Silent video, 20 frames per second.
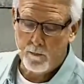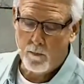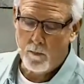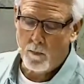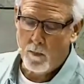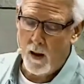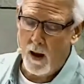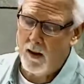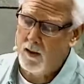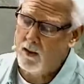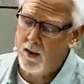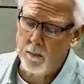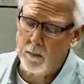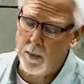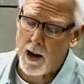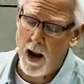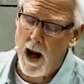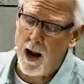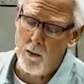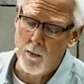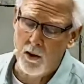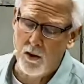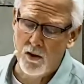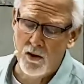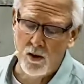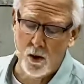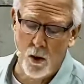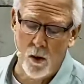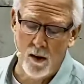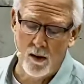He says, But I
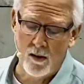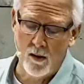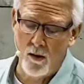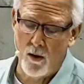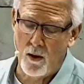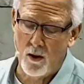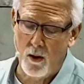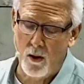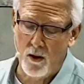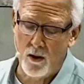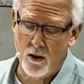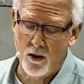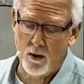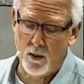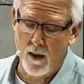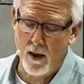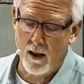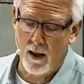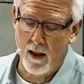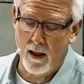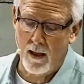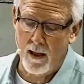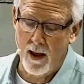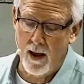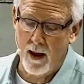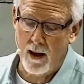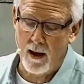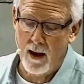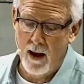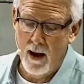rejoice in the Lord greatly
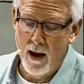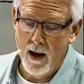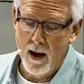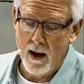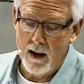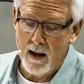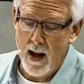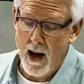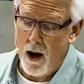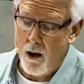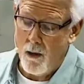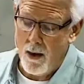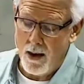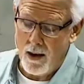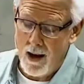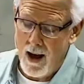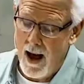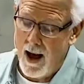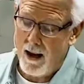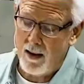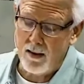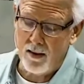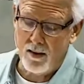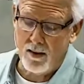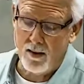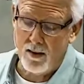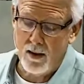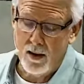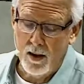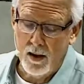that now at
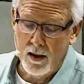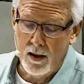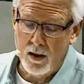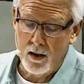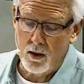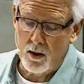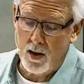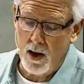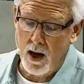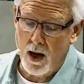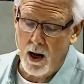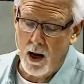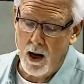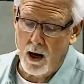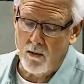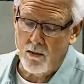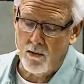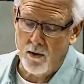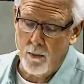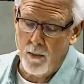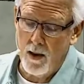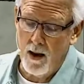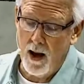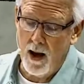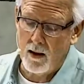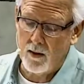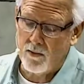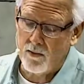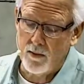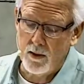last your care for me
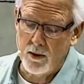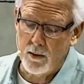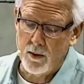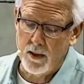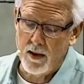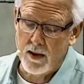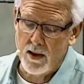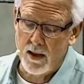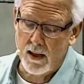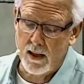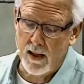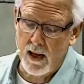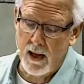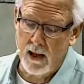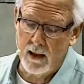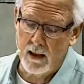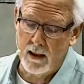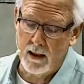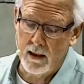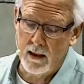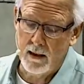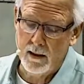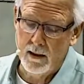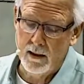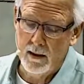has flourished again.